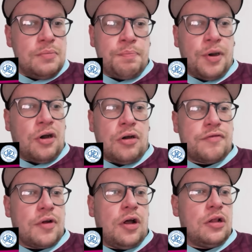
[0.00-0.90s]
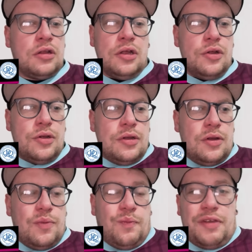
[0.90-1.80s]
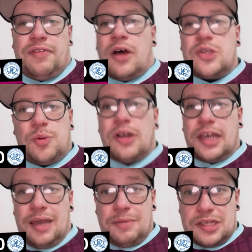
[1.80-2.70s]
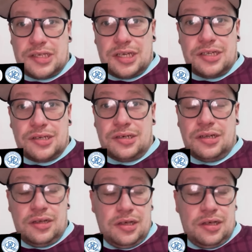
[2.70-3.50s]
But overall, we've lost one game this season.